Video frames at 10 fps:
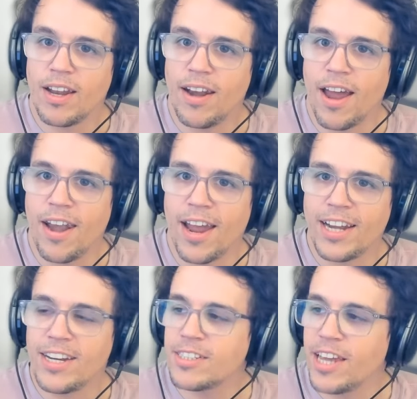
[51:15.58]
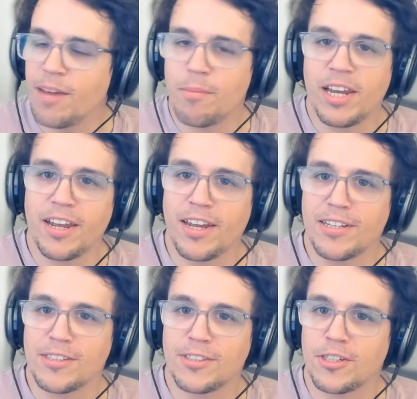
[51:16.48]
And 90s gaming
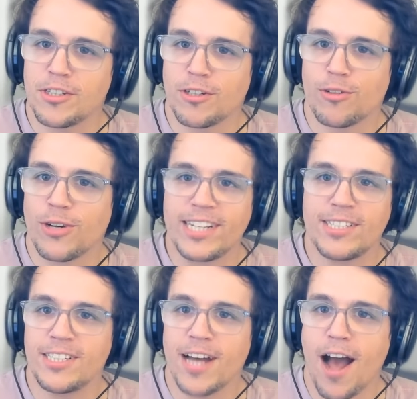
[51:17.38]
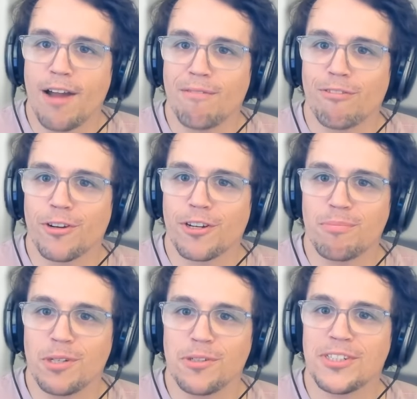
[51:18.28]
is such a crazy time for
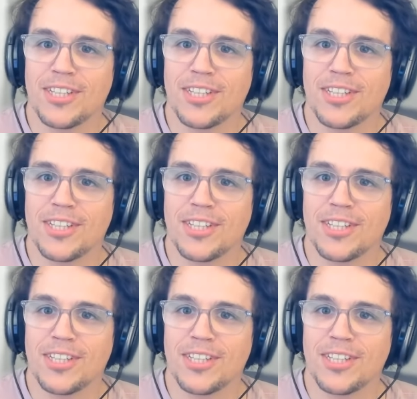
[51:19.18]
computer mm.